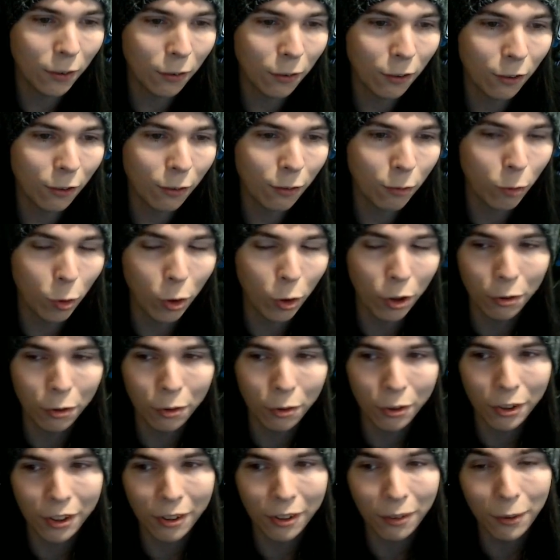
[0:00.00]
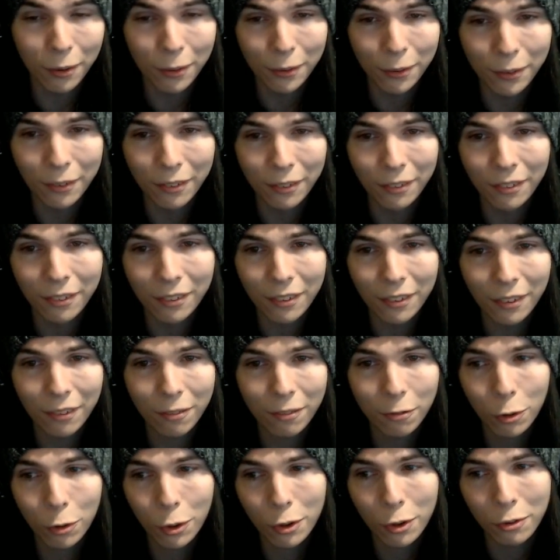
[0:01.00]
though she's 400
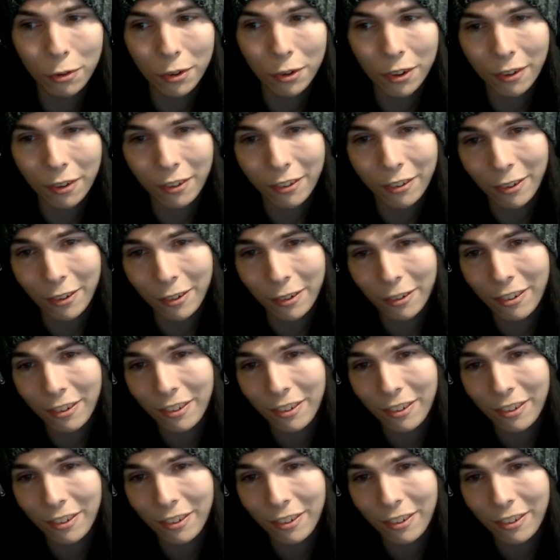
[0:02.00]
years old,